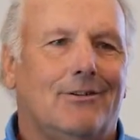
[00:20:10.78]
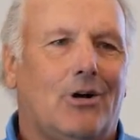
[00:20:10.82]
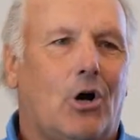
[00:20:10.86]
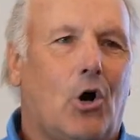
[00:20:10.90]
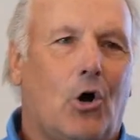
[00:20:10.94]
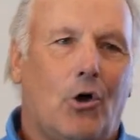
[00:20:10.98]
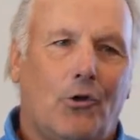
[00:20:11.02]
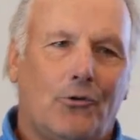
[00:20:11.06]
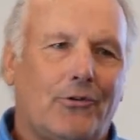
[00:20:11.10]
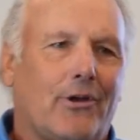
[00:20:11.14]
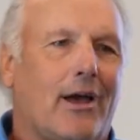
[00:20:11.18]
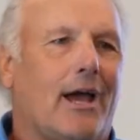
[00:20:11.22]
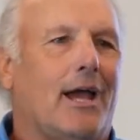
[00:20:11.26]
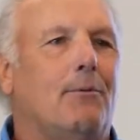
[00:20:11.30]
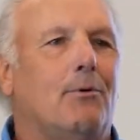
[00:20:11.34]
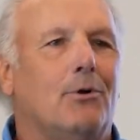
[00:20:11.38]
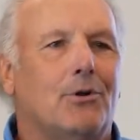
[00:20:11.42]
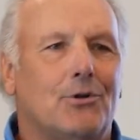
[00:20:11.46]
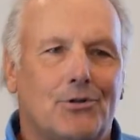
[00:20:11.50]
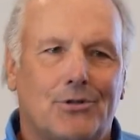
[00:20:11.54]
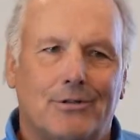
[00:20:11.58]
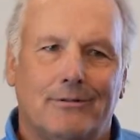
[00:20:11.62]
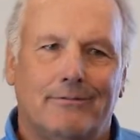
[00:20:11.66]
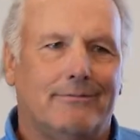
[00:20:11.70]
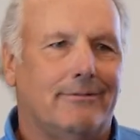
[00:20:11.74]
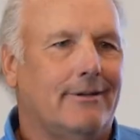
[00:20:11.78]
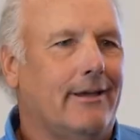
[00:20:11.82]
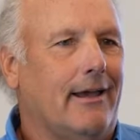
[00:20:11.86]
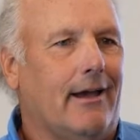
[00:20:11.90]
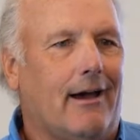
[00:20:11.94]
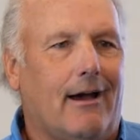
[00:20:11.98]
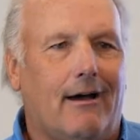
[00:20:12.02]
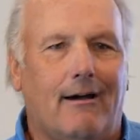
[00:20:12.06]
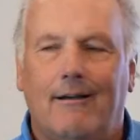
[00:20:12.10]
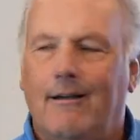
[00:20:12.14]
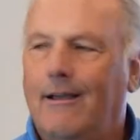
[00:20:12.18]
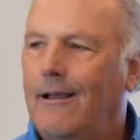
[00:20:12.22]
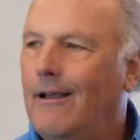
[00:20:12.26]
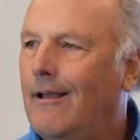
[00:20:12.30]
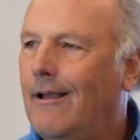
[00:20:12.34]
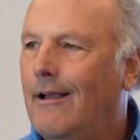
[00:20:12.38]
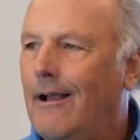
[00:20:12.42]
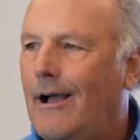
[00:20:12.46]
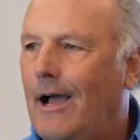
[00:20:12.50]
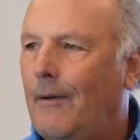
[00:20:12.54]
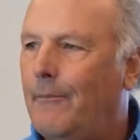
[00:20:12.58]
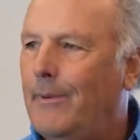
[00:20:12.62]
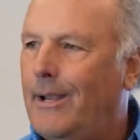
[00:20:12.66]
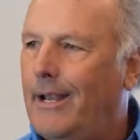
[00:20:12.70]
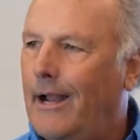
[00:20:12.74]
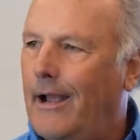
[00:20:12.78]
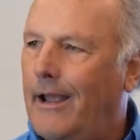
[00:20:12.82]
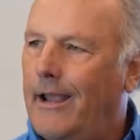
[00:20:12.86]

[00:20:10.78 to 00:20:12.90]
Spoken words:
Alzheimer's? Yeah. I mean,